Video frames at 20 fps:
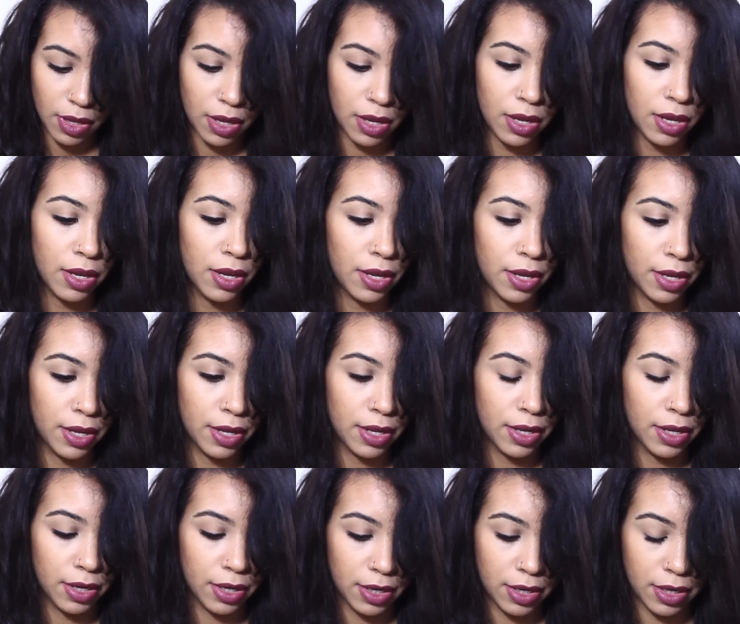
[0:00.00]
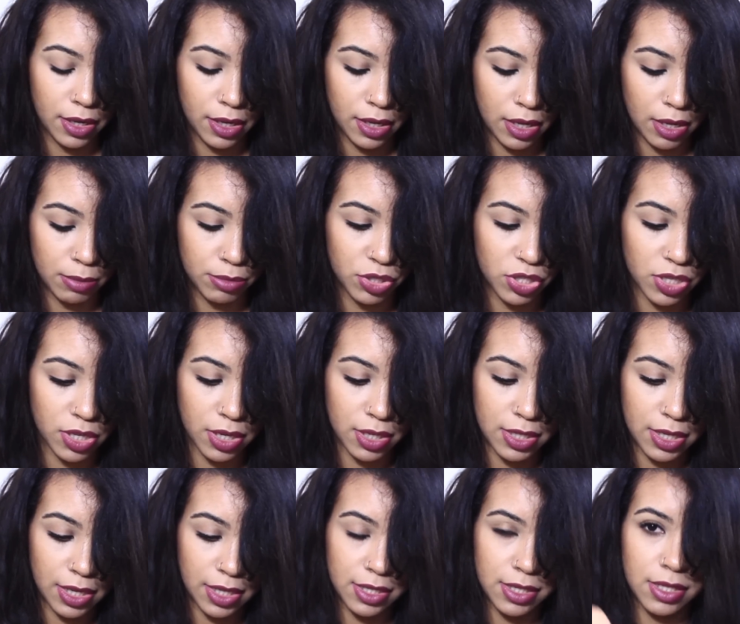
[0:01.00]
and I'm just
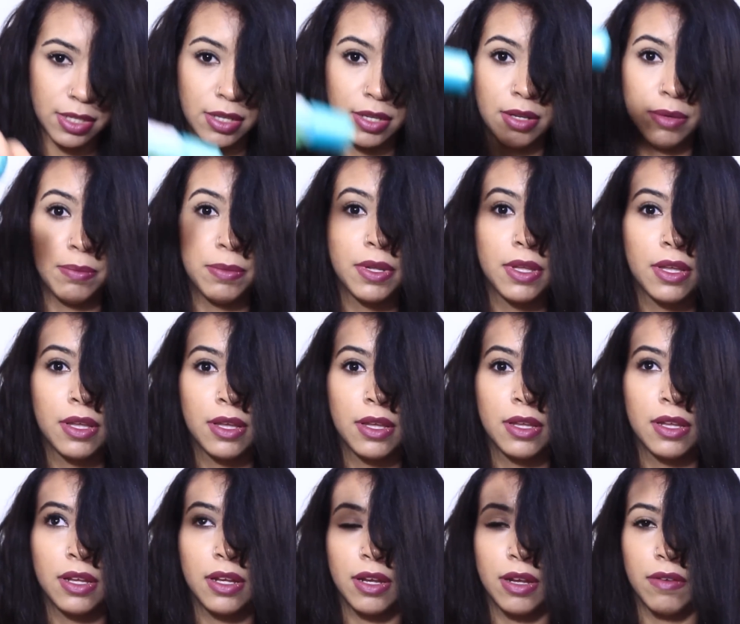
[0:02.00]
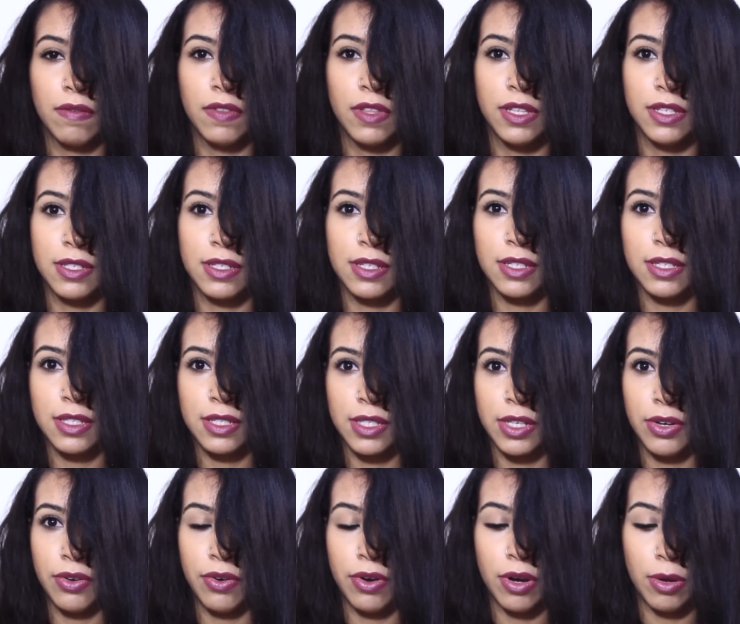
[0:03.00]
gonna take some of this
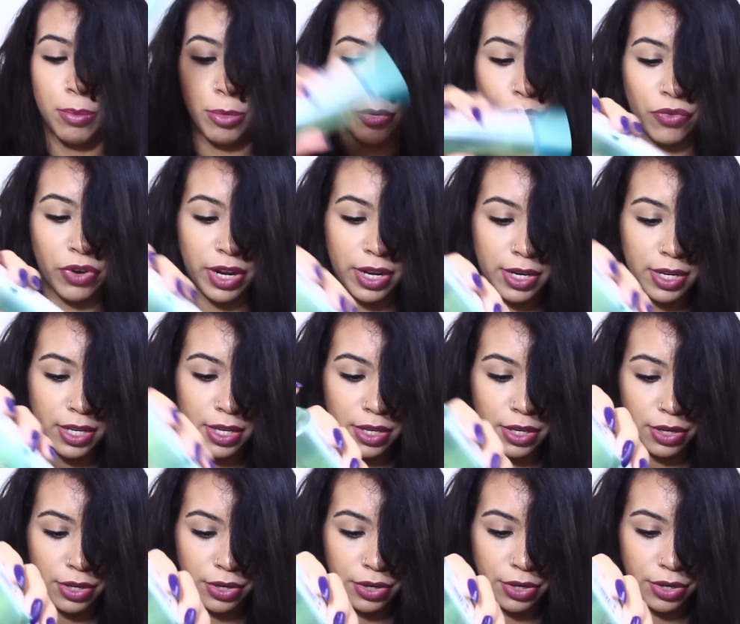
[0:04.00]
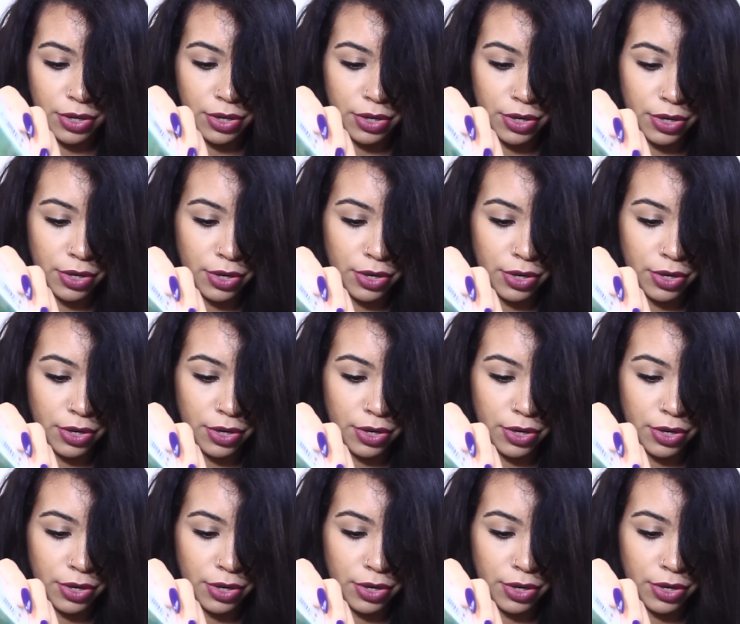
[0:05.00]
serum right here.